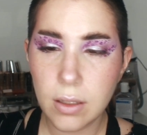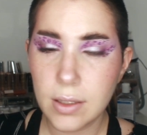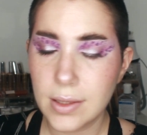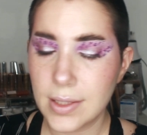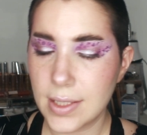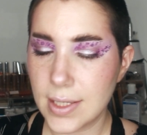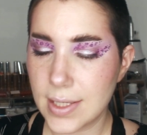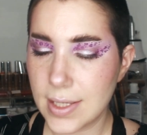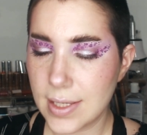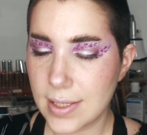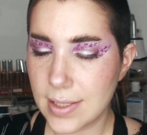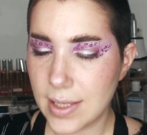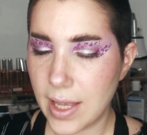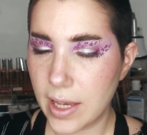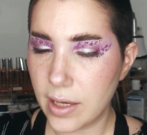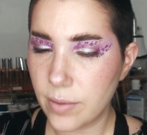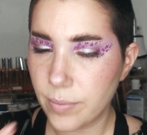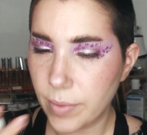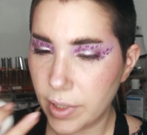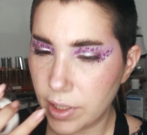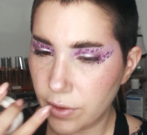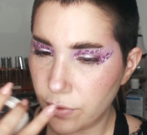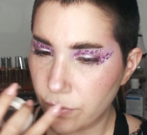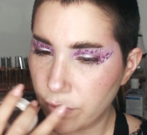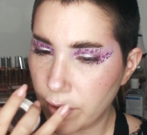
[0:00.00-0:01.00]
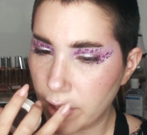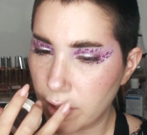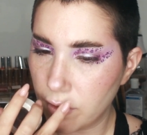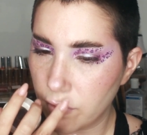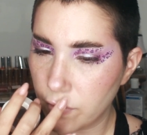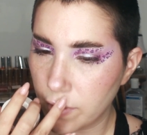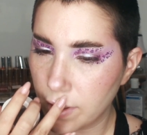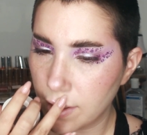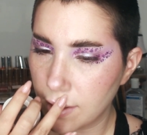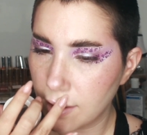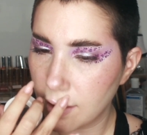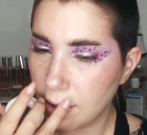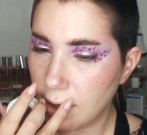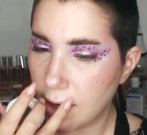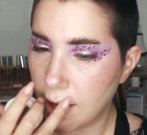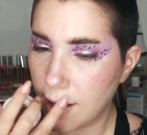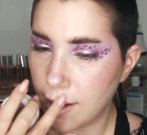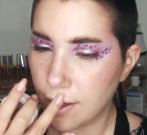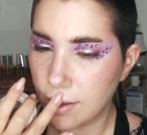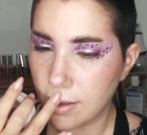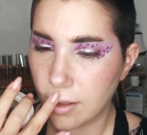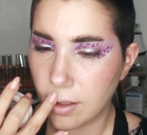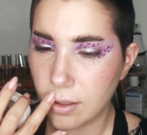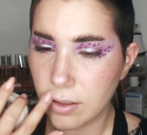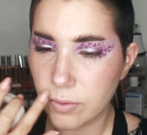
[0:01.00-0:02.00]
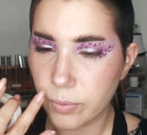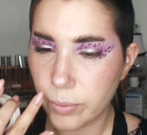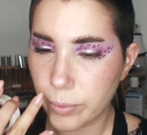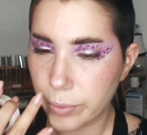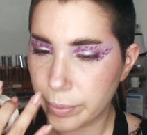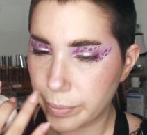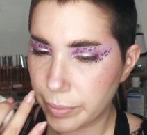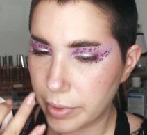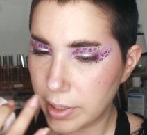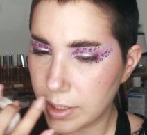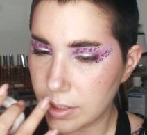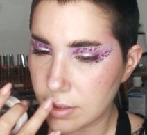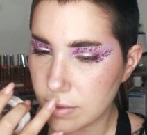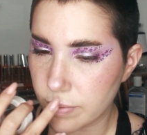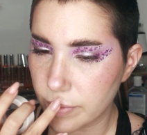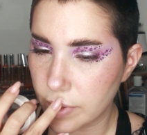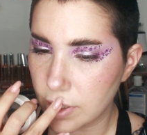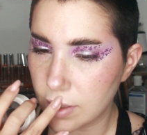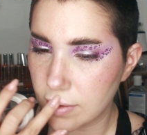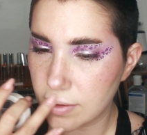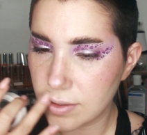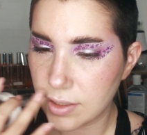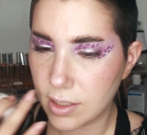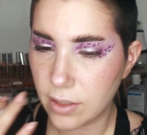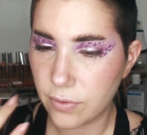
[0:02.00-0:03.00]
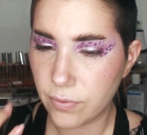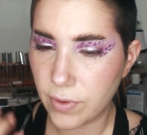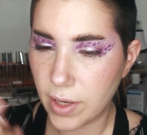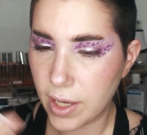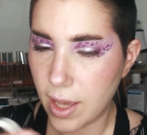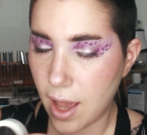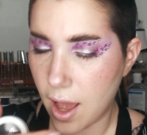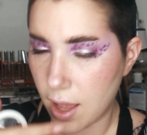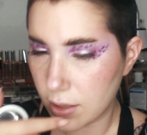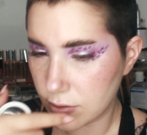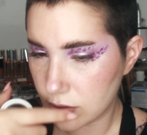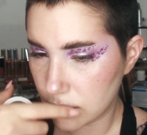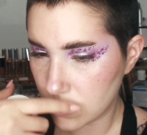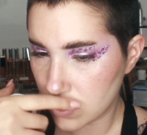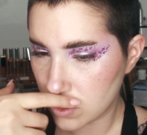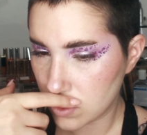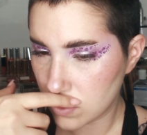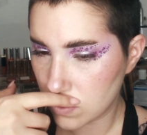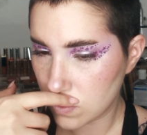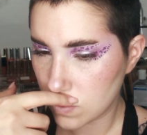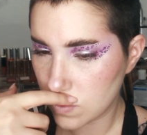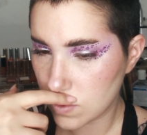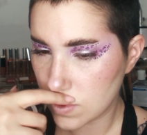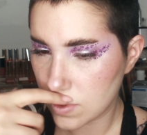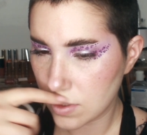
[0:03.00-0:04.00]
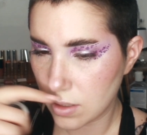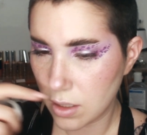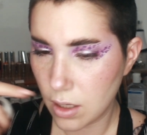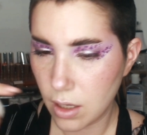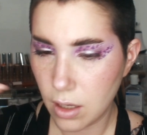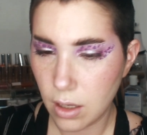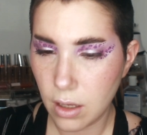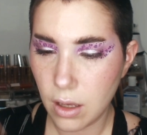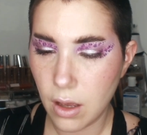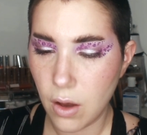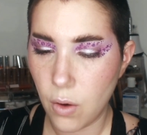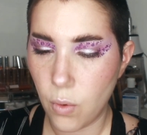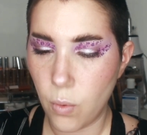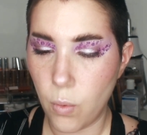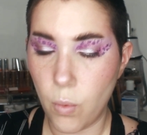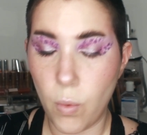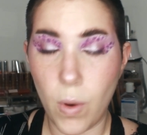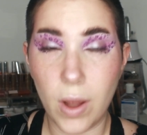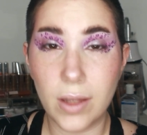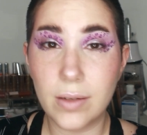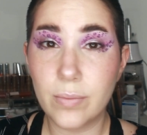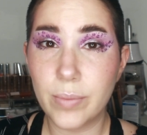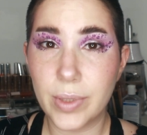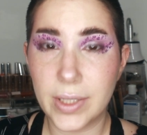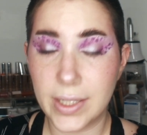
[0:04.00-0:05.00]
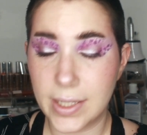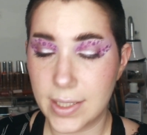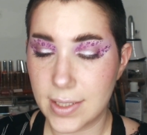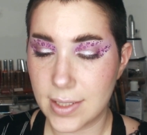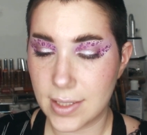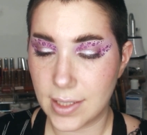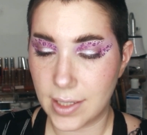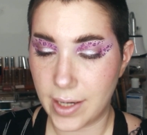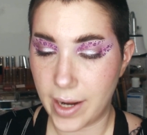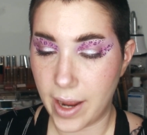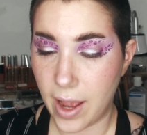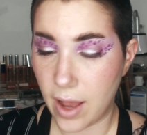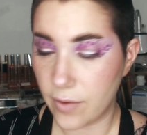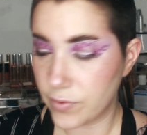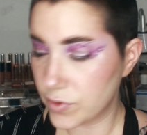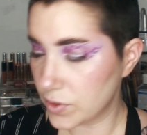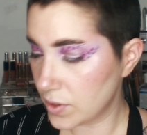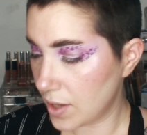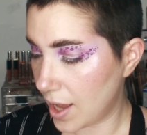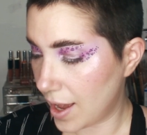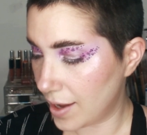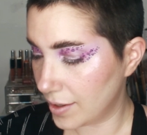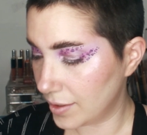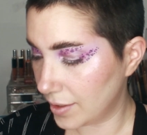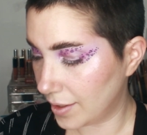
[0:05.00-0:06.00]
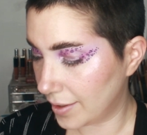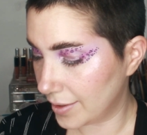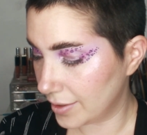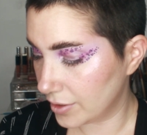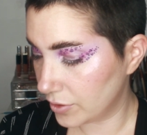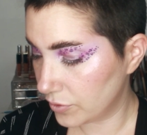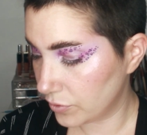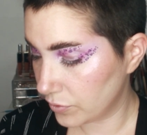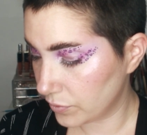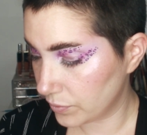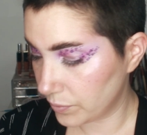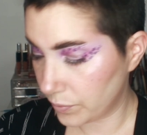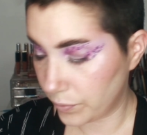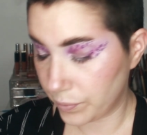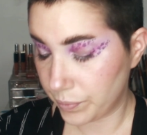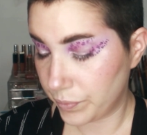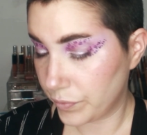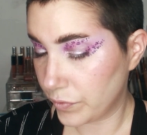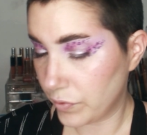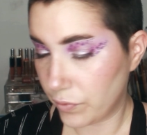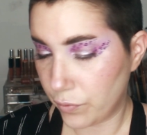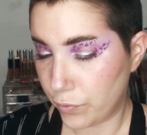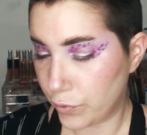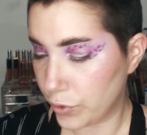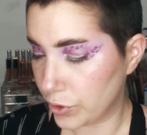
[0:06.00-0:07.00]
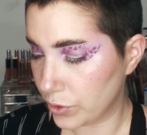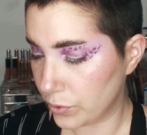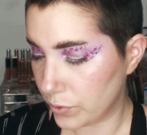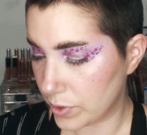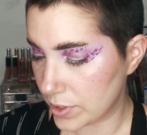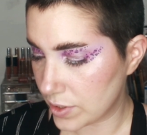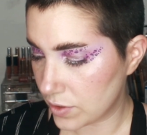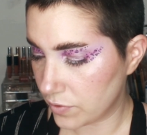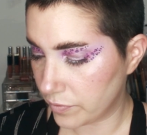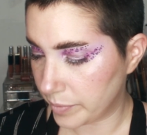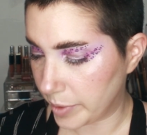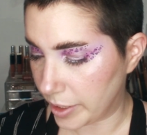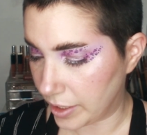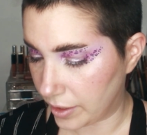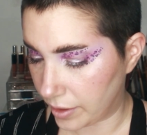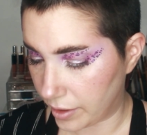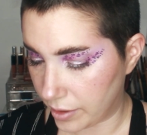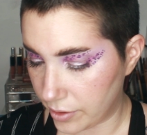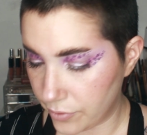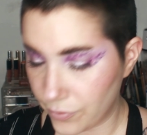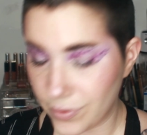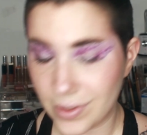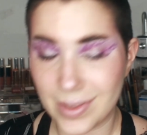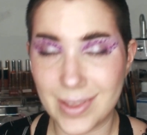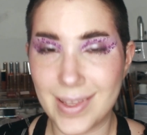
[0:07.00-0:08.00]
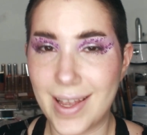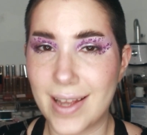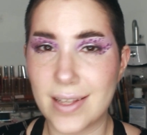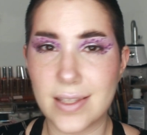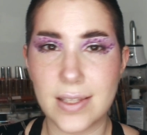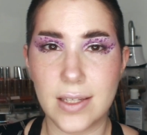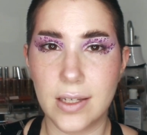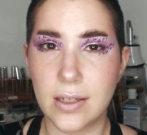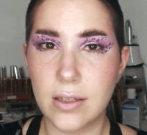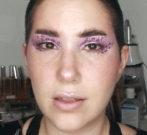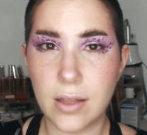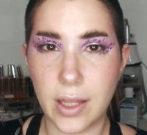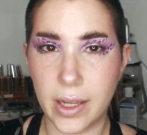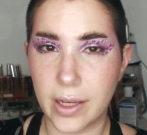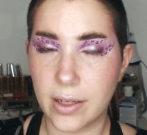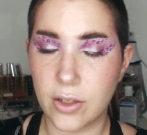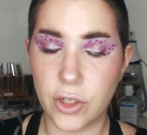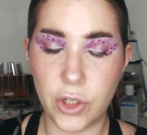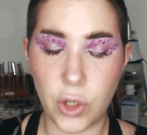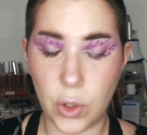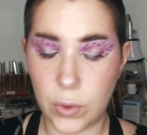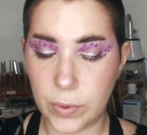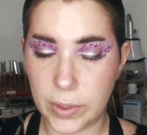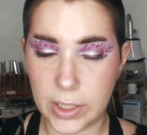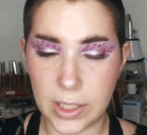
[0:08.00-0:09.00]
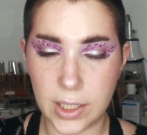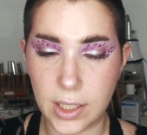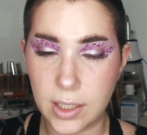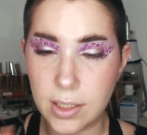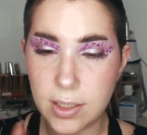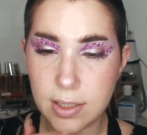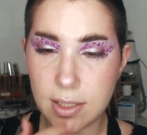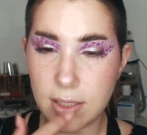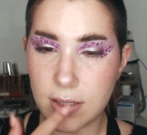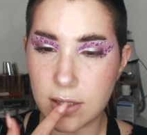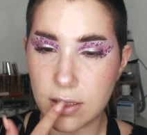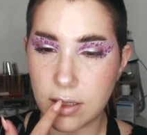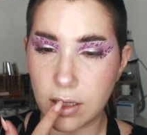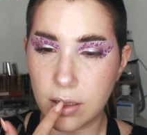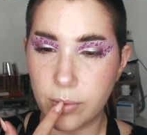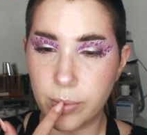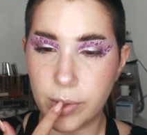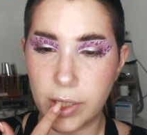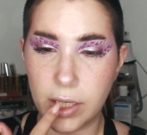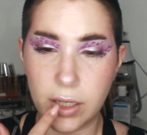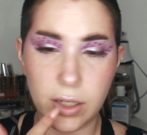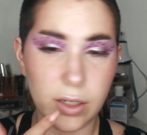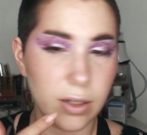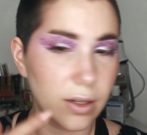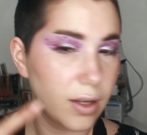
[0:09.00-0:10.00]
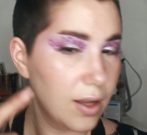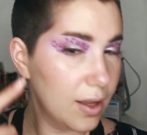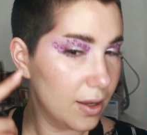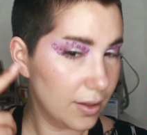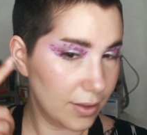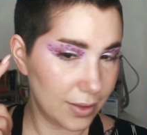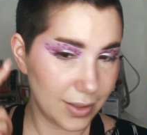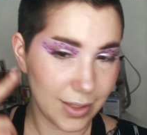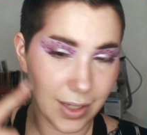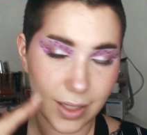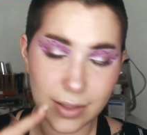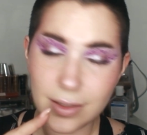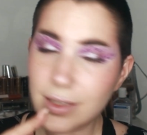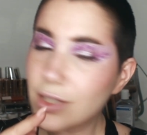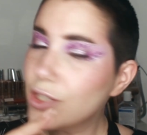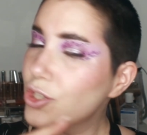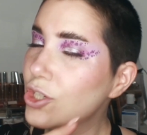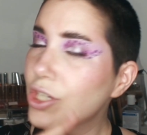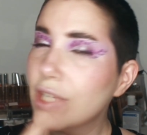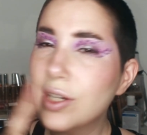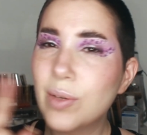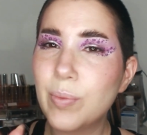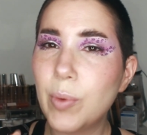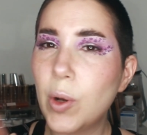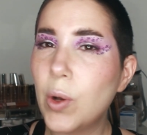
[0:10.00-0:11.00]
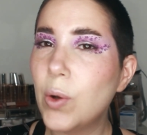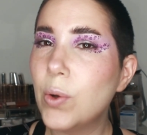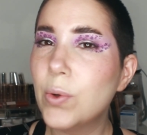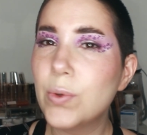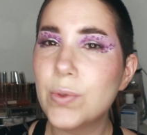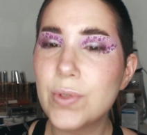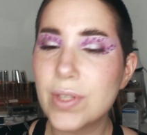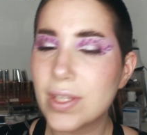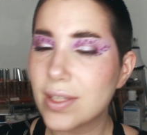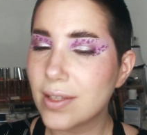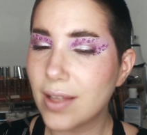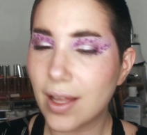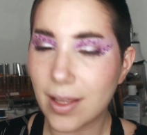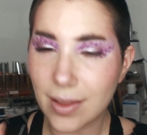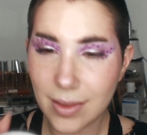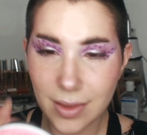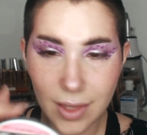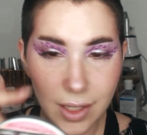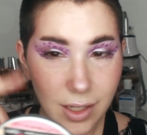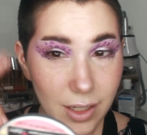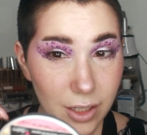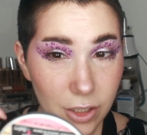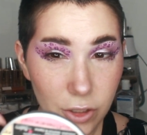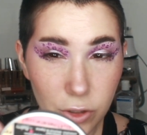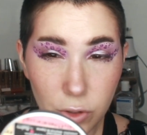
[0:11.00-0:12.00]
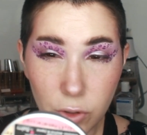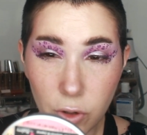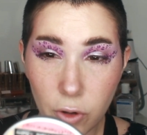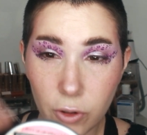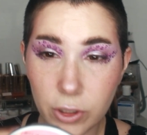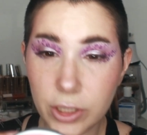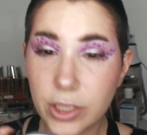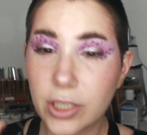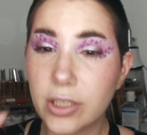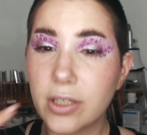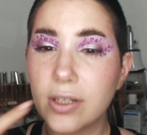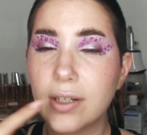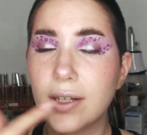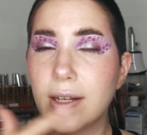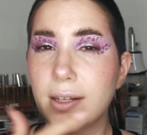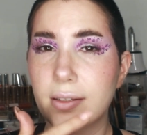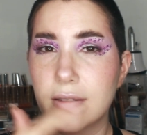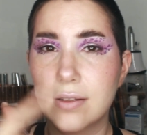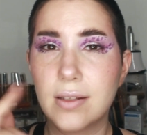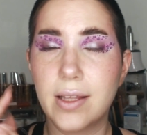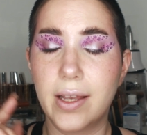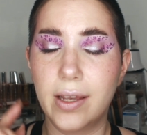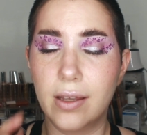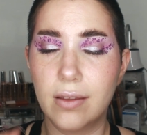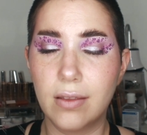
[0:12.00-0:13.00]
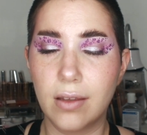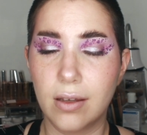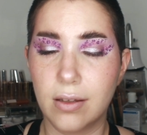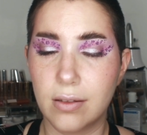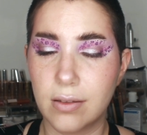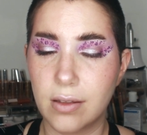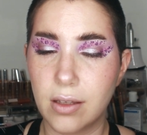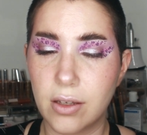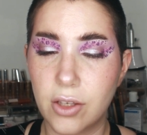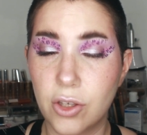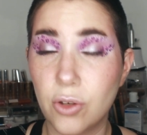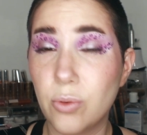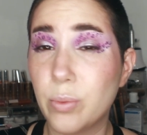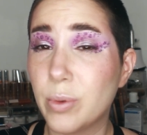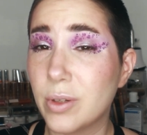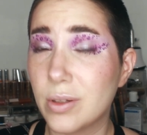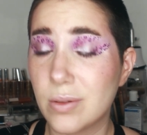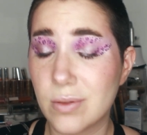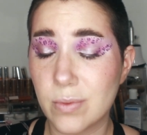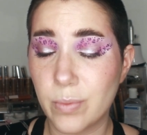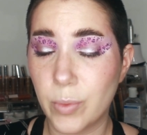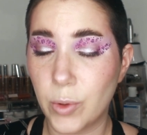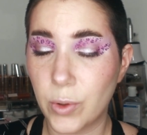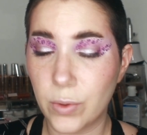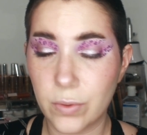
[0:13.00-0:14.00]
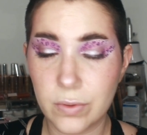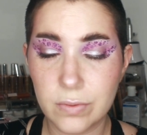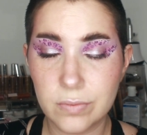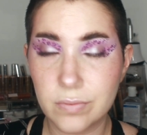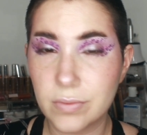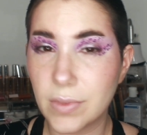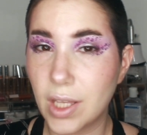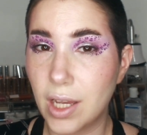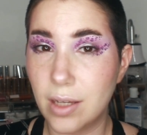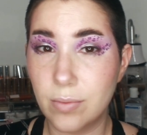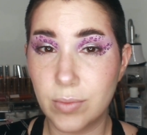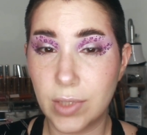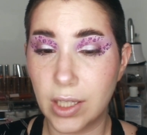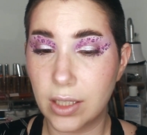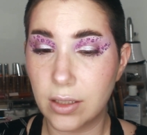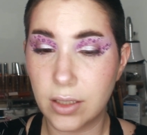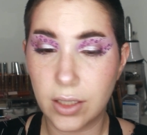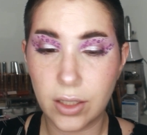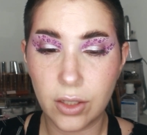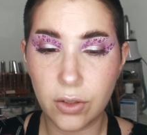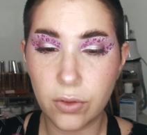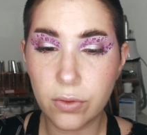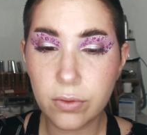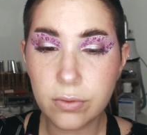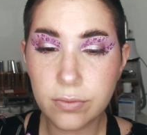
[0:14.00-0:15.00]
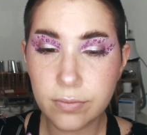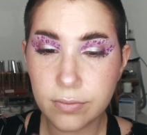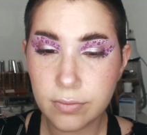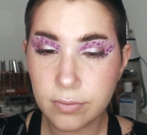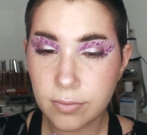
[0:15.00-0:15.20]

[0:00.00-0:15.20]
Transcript: This is like my favorite highlight placement. If I had to choose one place that I have to highlight for the rest of my life and that's it, like nowhere else, it's gonna be here. Not the cheekbones, not the inner corner, like the Cupid's bow, I'm telling you.